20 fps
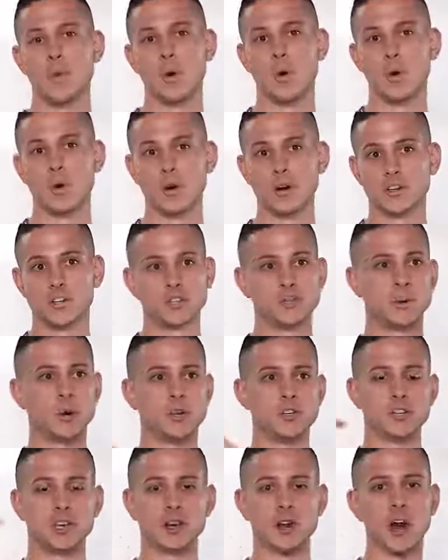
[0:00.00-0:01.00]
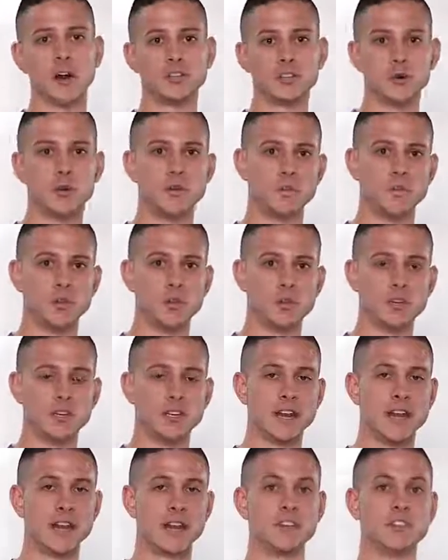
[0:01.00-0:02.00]
or just pushing it off to a future
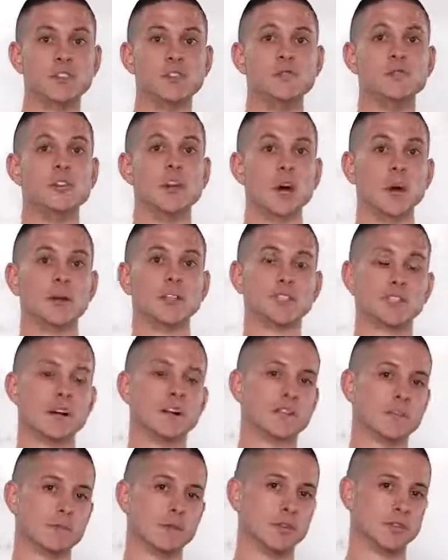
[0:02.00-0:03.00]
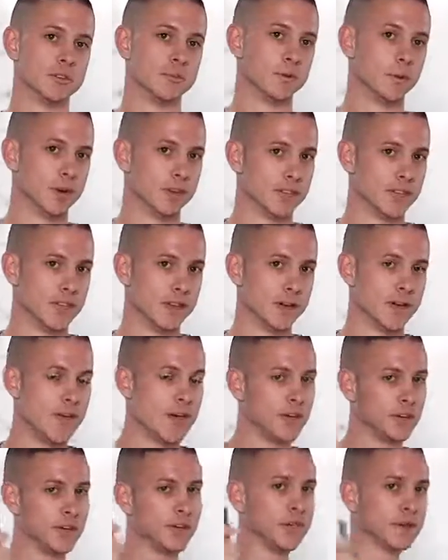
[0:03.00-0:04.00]
date because it's not the most important thing.
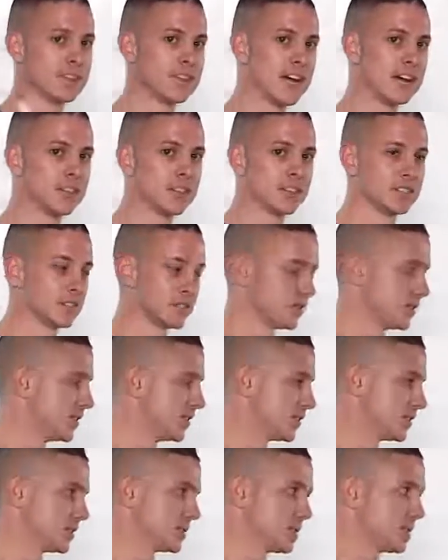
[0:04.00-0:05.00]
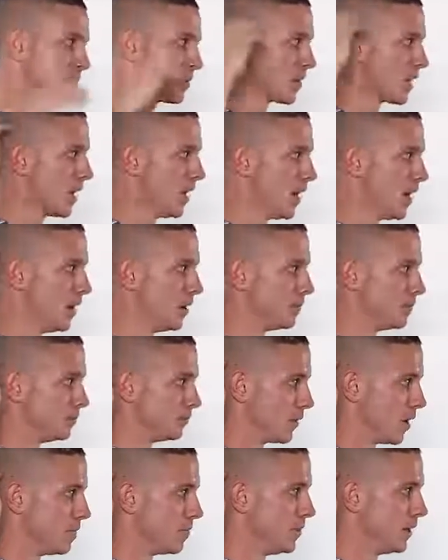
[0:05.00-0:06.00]
Humans have this
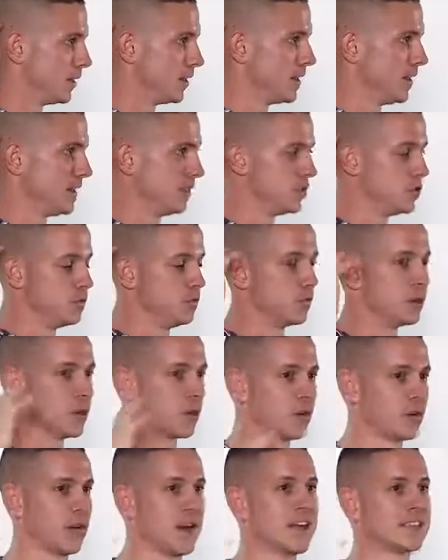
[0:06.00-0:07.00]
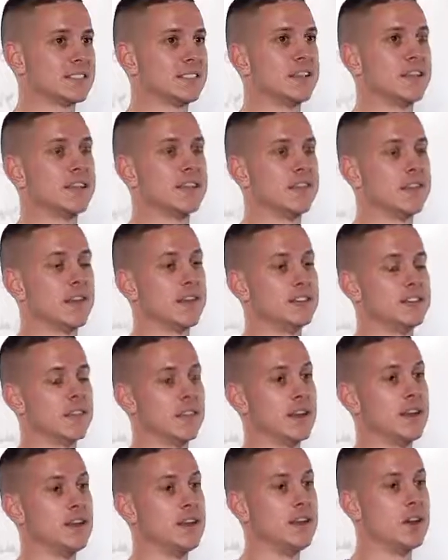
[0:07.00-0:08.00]
ability to procrastinate the things that
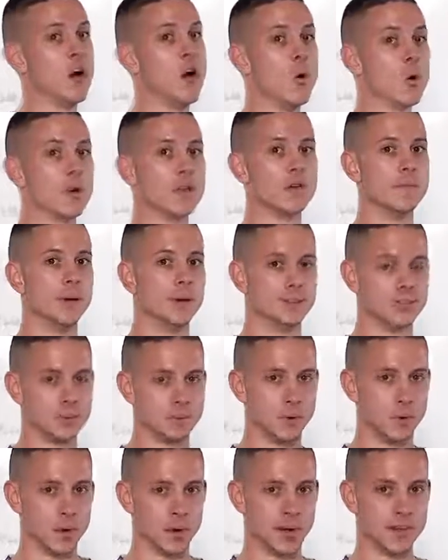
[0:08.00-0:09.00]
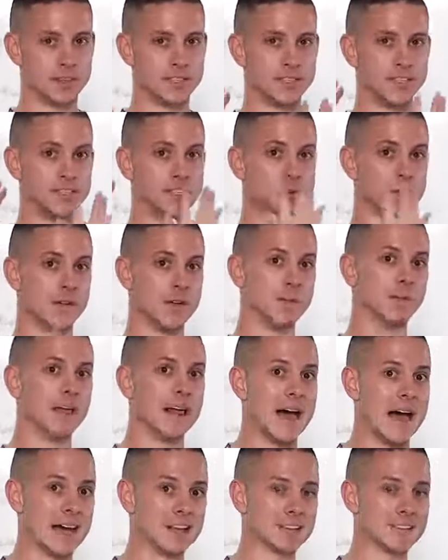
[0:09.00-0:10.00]
they know are the most important to do them
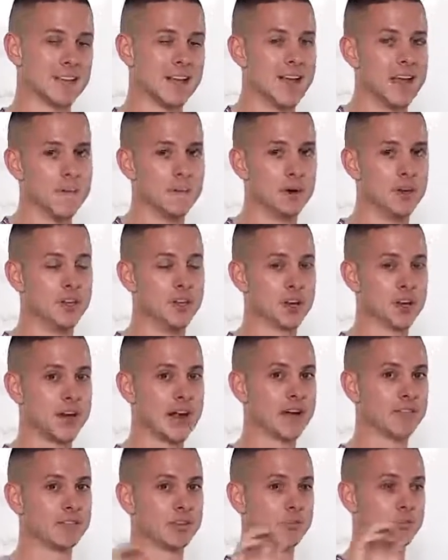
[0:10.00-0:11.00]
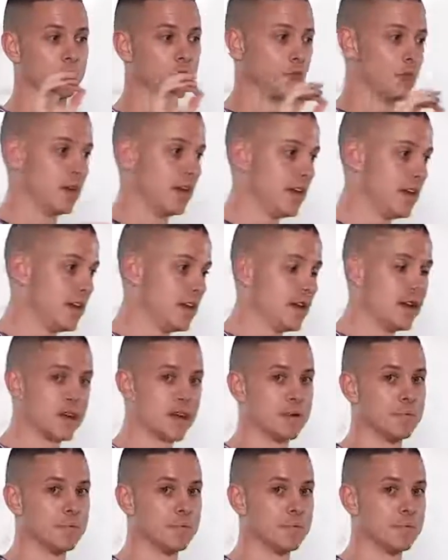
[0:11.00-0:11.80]
last. But you're gonna have to